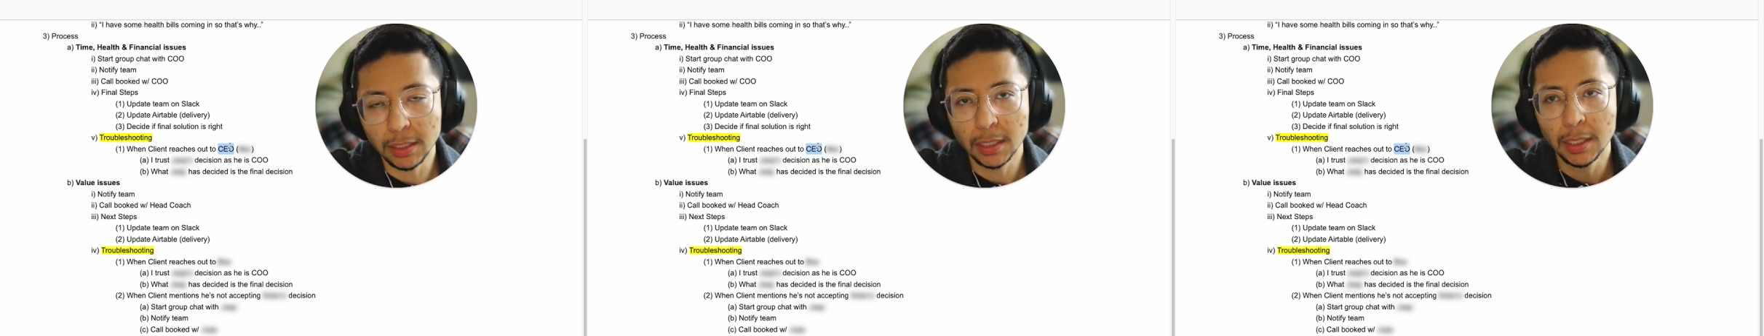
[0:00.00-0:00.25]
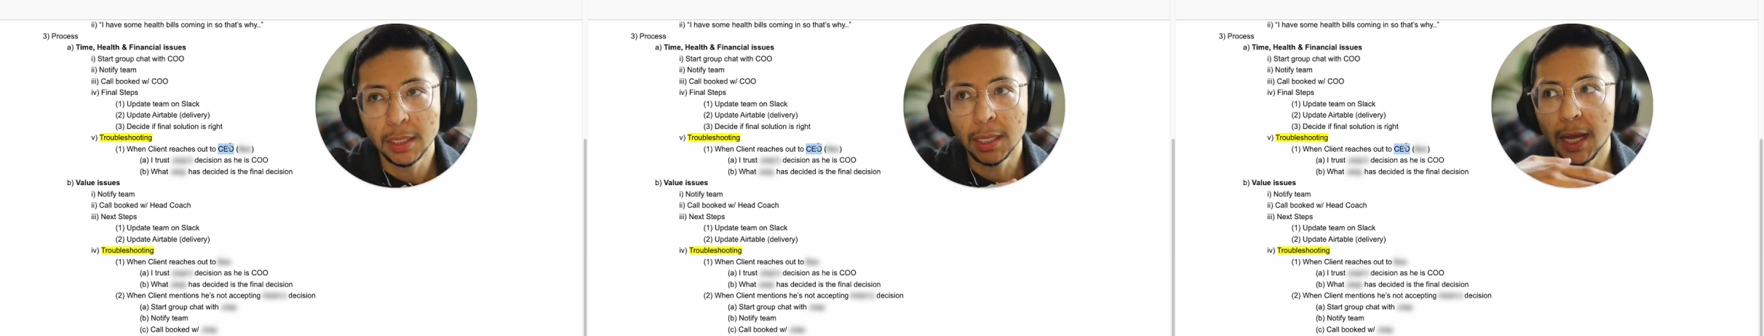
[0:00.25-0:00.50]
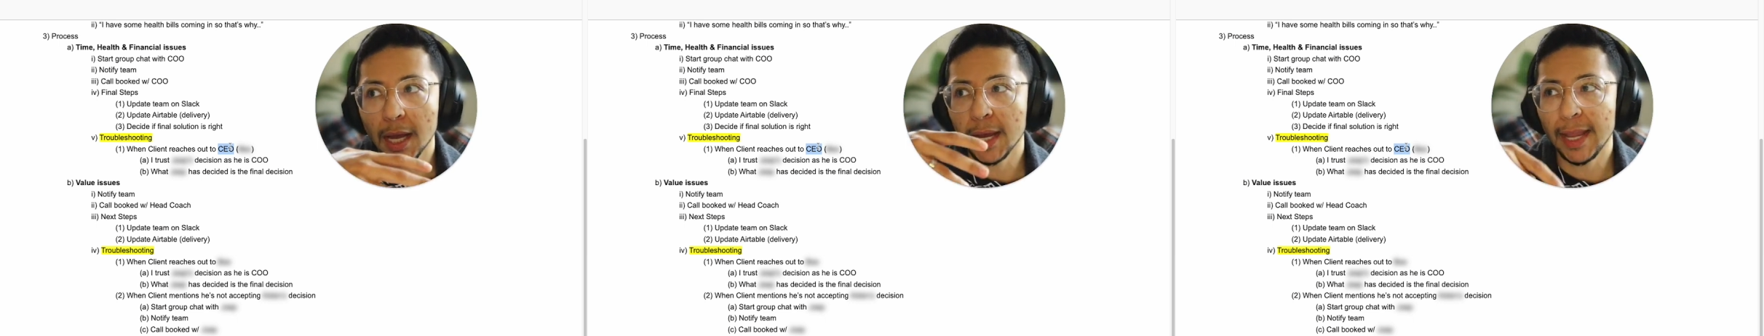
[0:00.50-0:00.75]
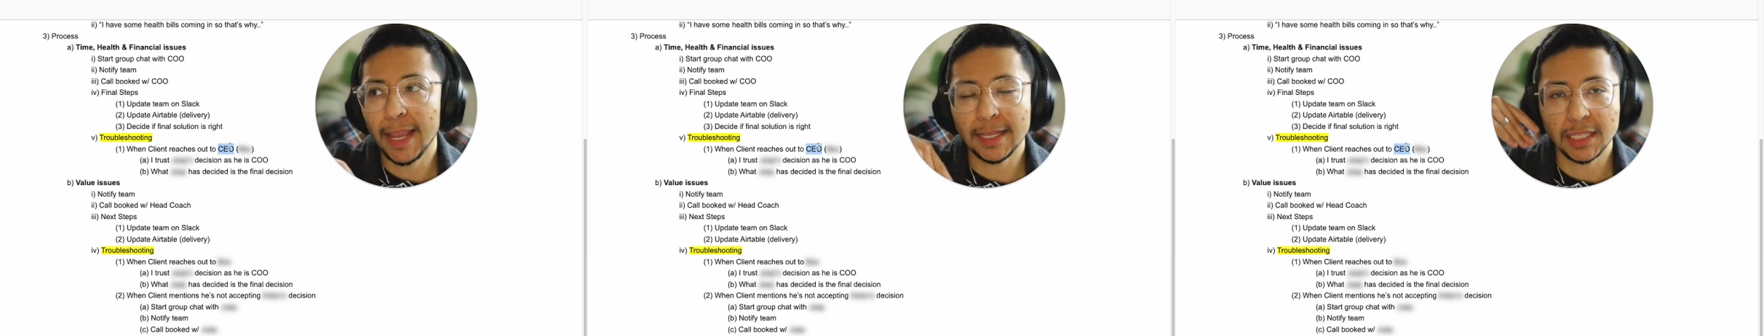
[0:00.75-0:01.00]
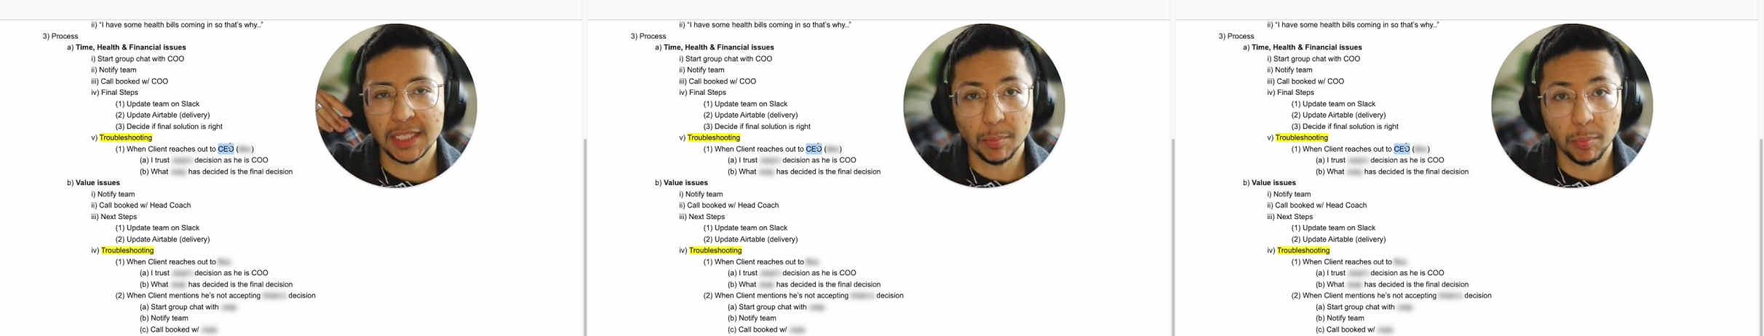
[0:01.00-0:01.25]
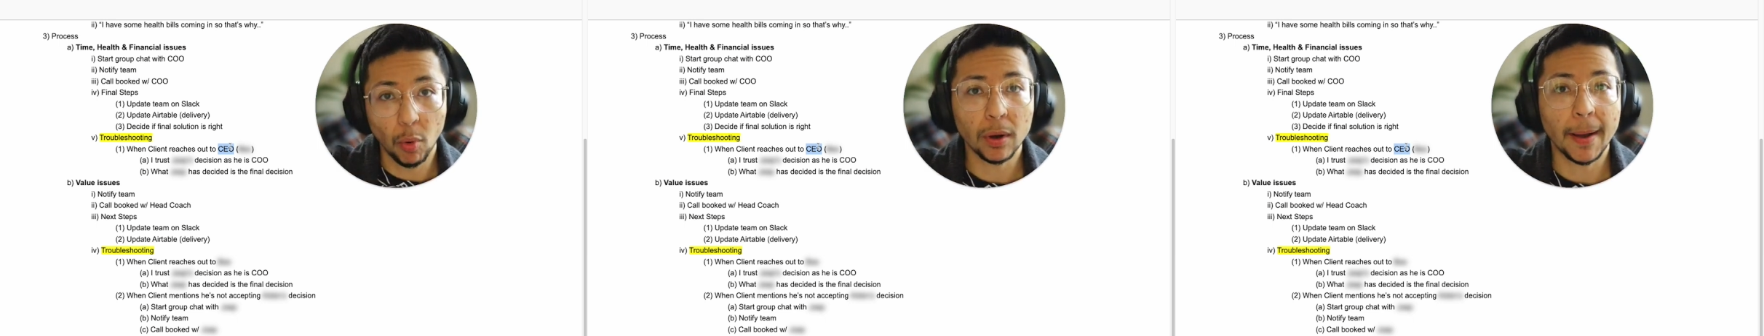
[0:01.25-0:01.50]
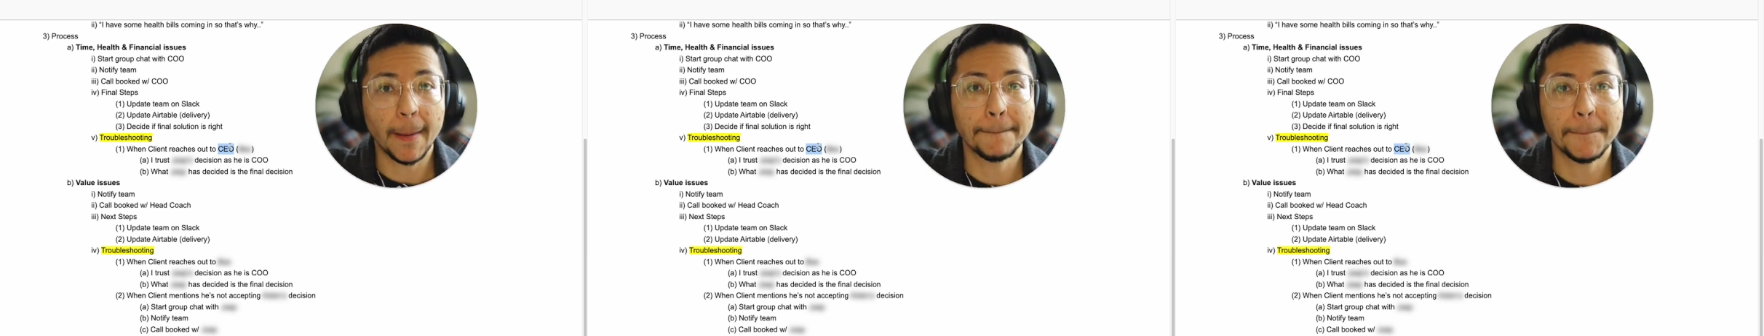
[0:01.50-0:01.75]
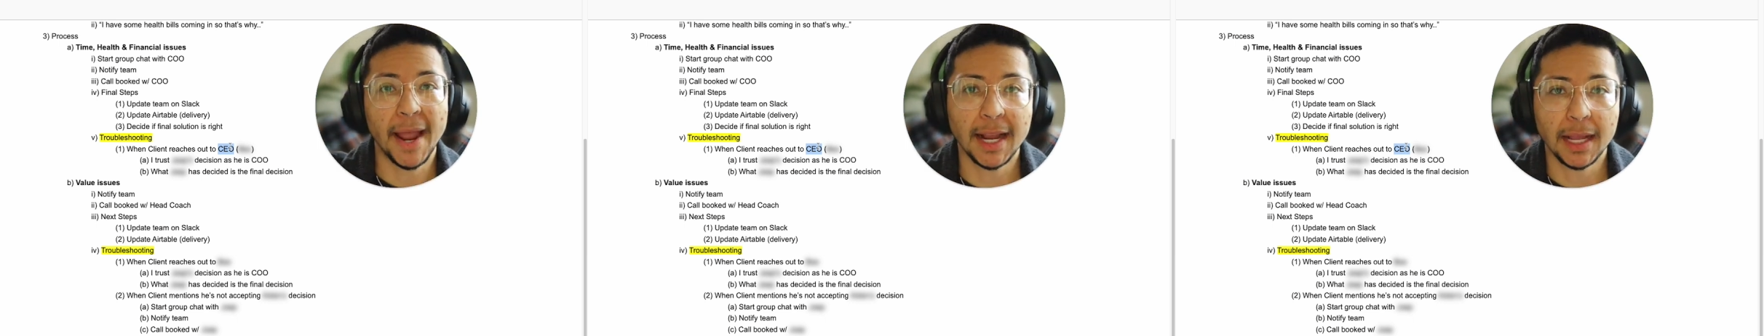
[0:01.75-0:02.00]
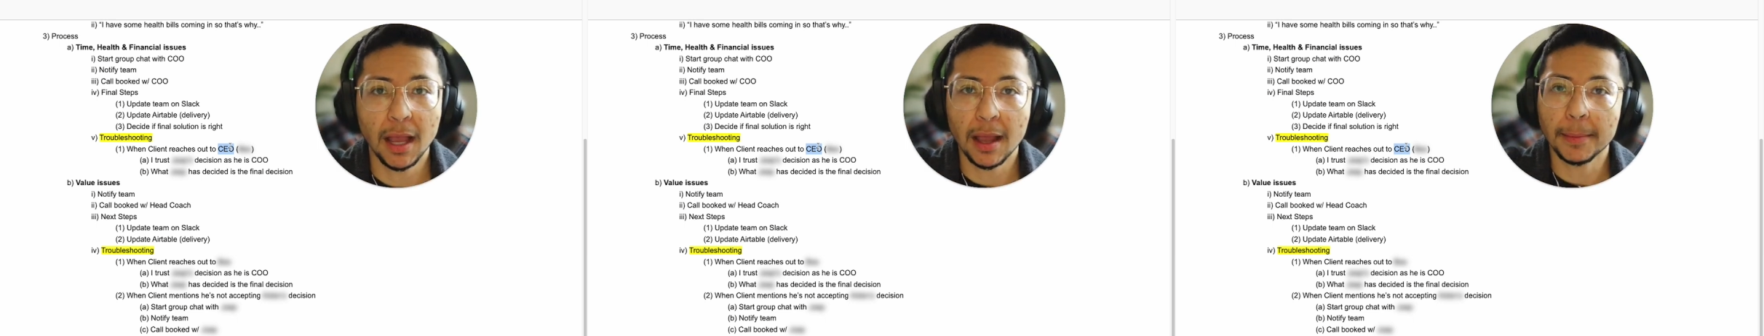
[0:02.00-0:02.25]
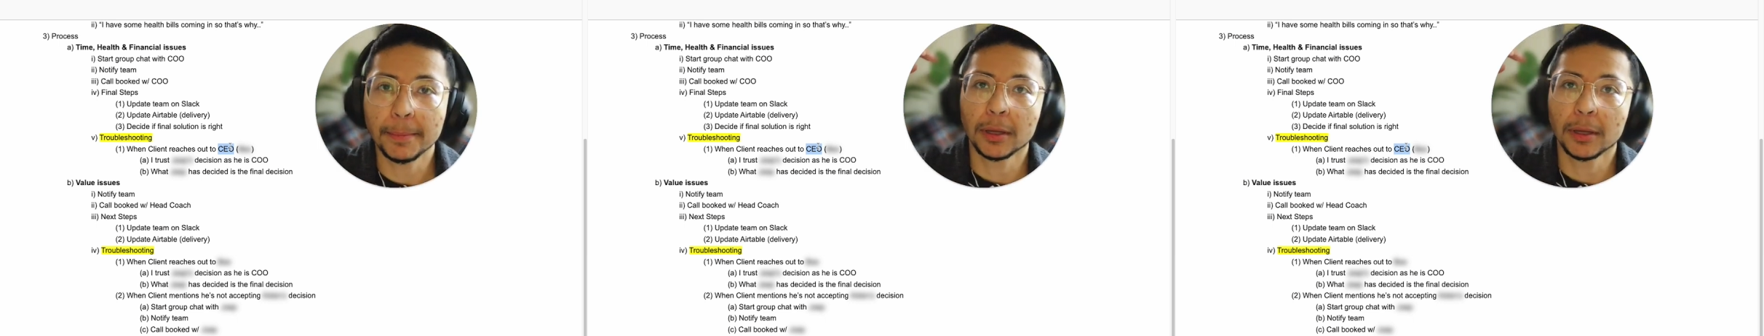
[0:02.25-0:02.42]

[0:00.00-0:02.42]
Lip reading: and support and back up